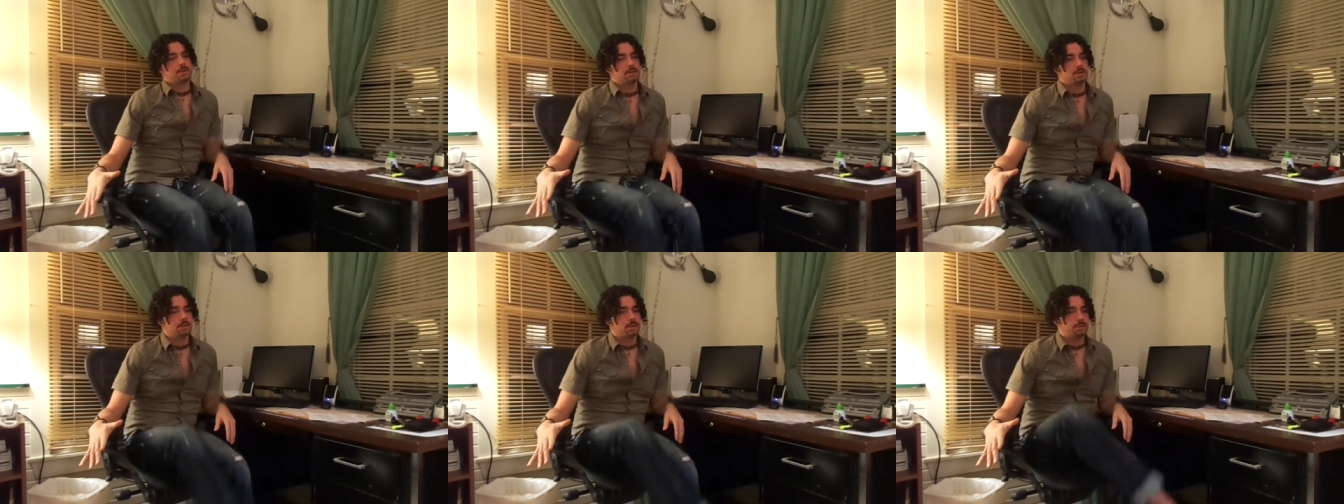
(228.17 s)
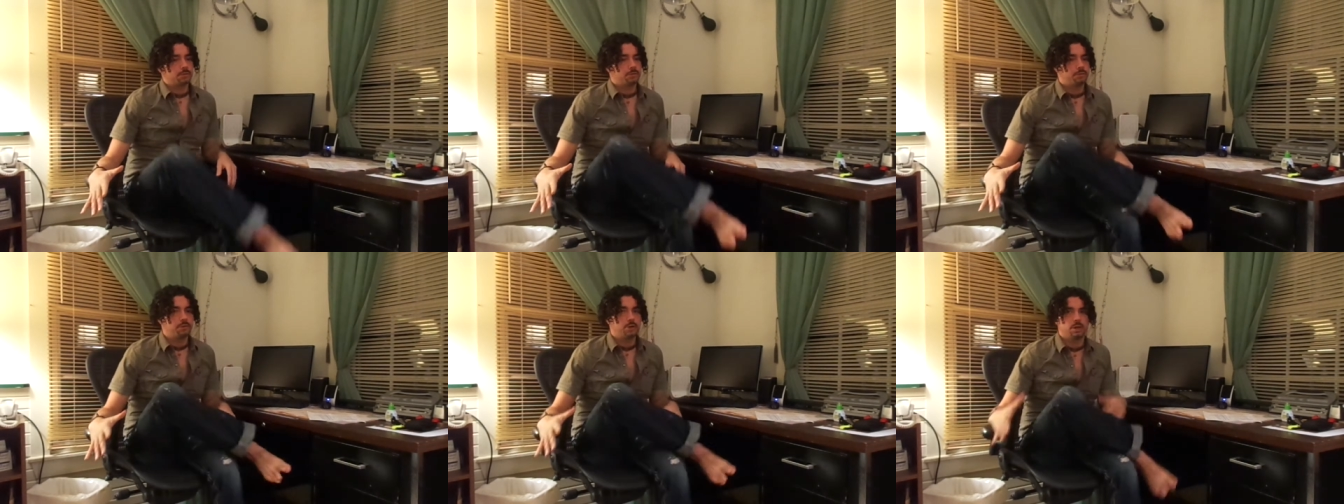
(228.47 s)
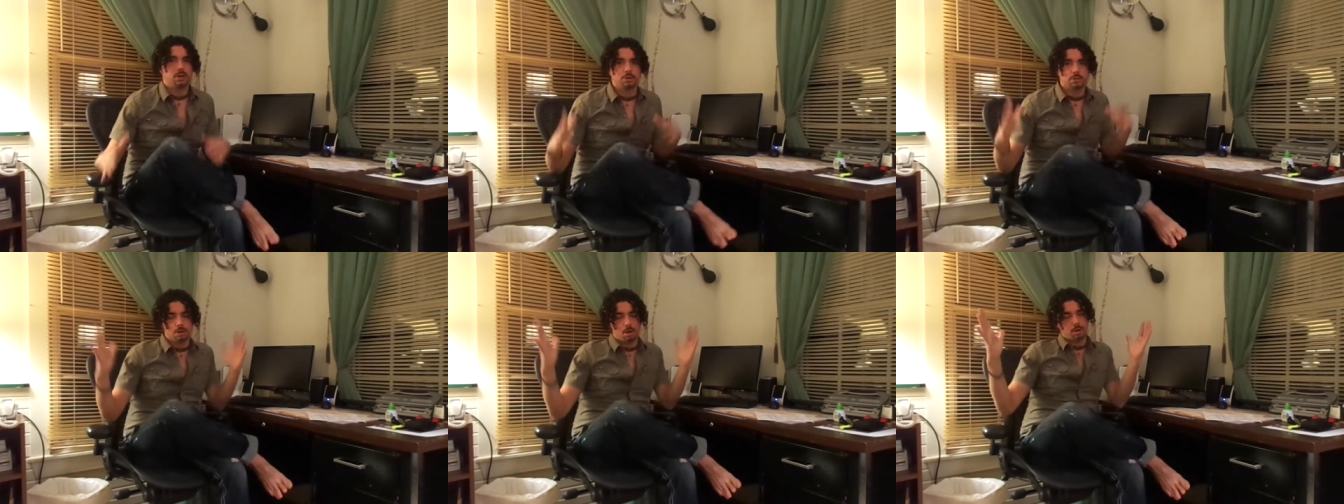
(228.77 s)
you're
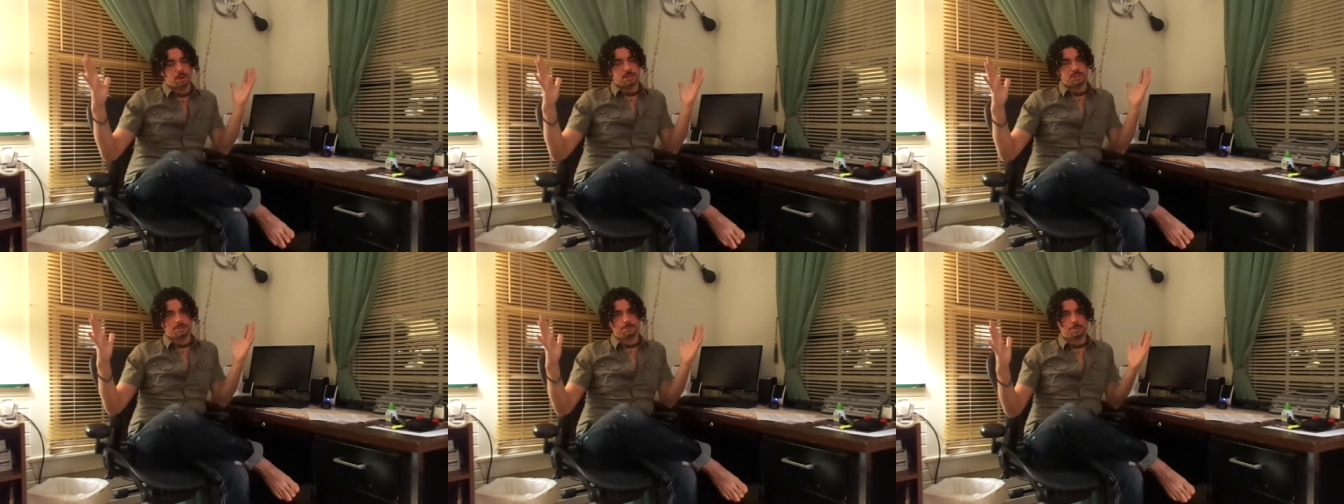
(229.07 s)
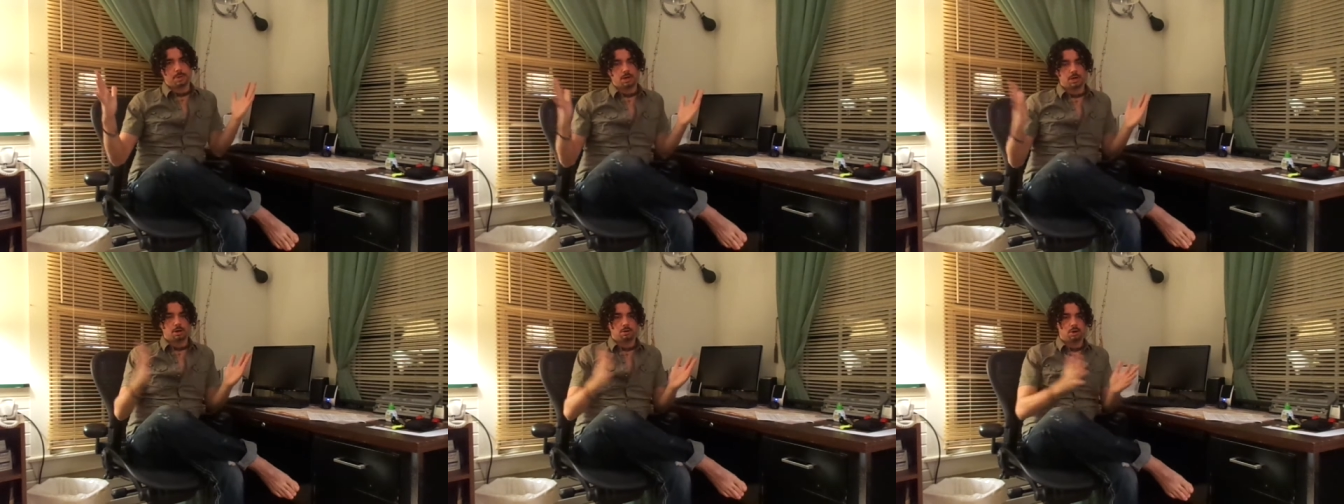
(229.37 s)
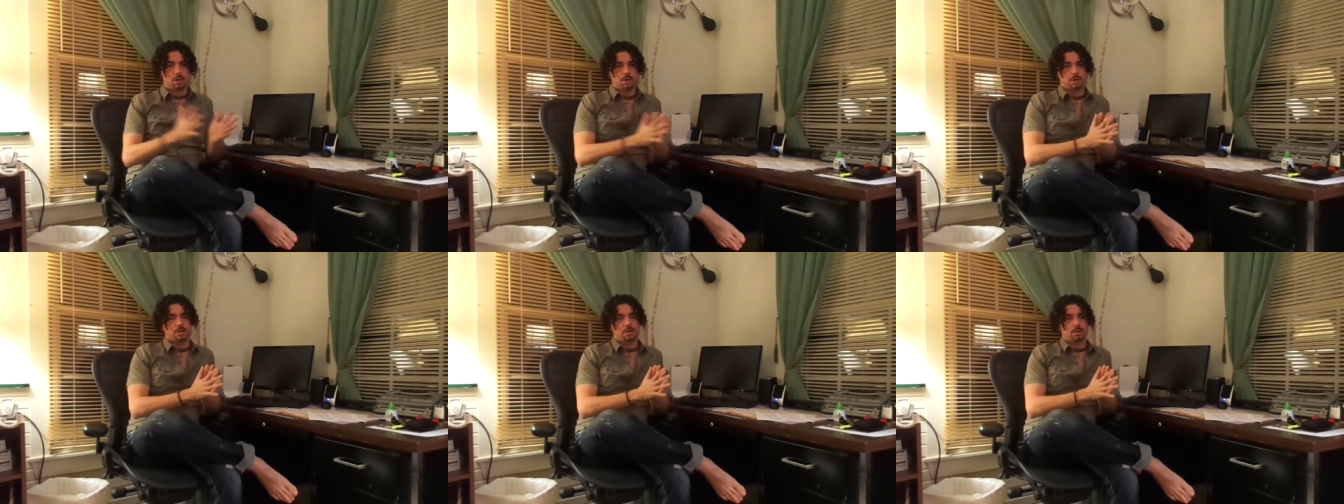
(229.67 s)
filled with the Holy Spirit,
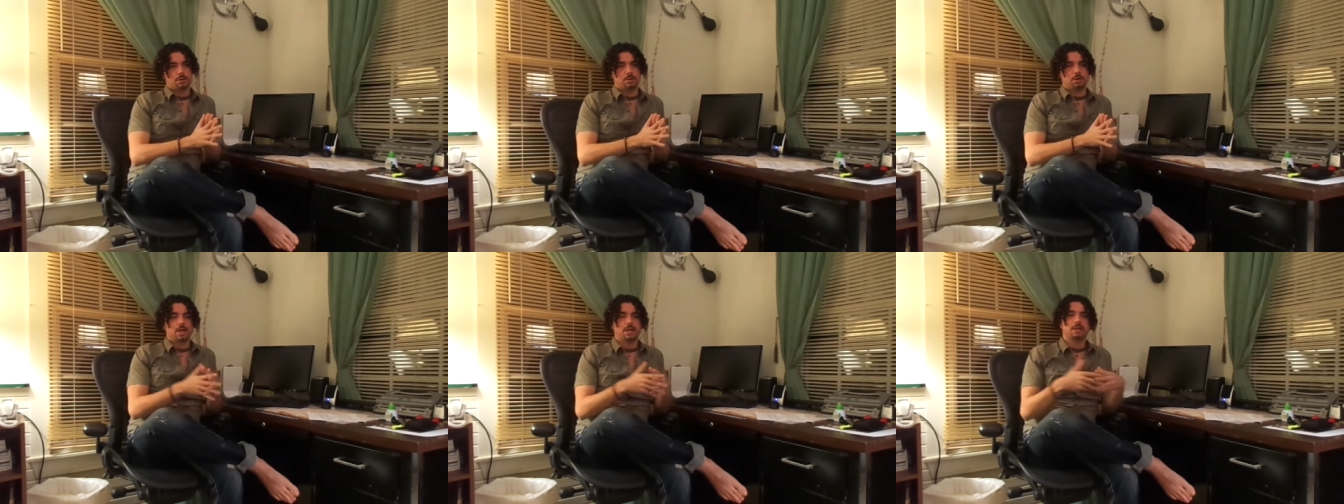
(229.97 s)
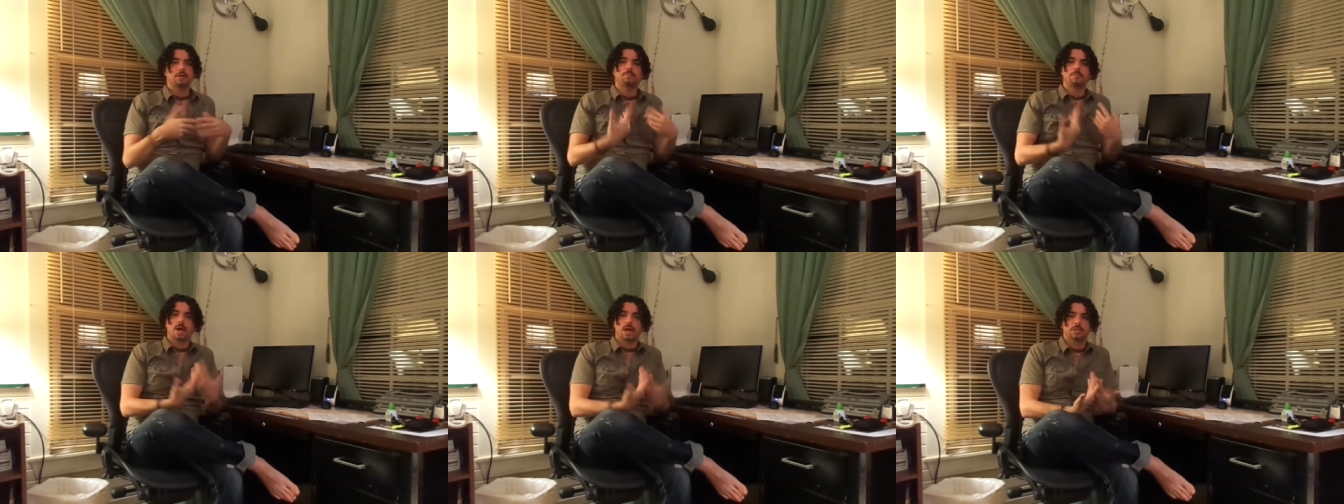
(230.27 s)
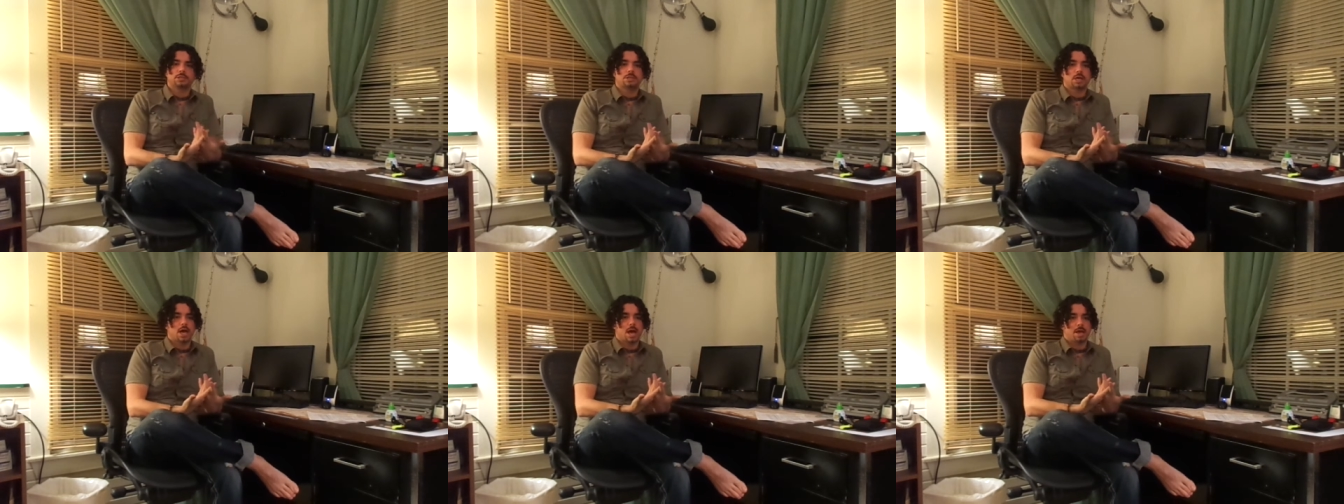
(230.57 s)
whether, like in my
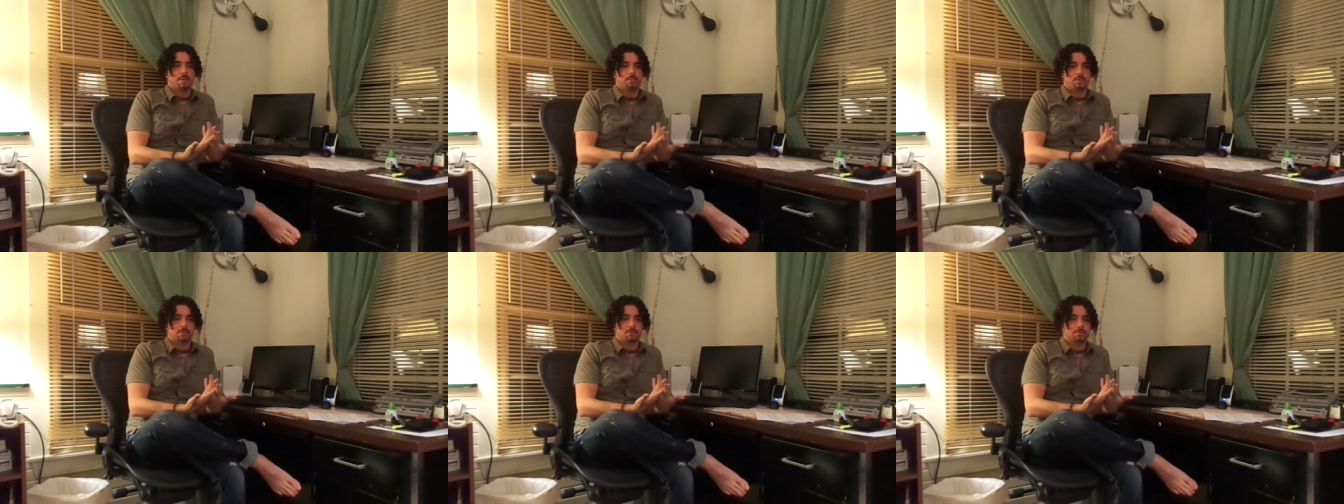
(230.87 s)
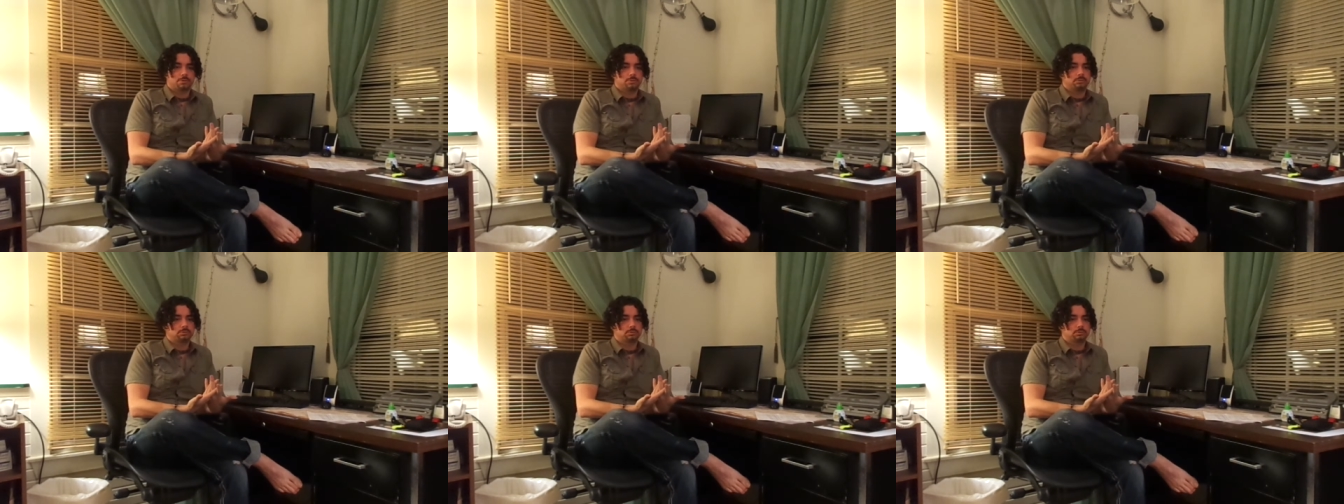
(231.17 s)
time, of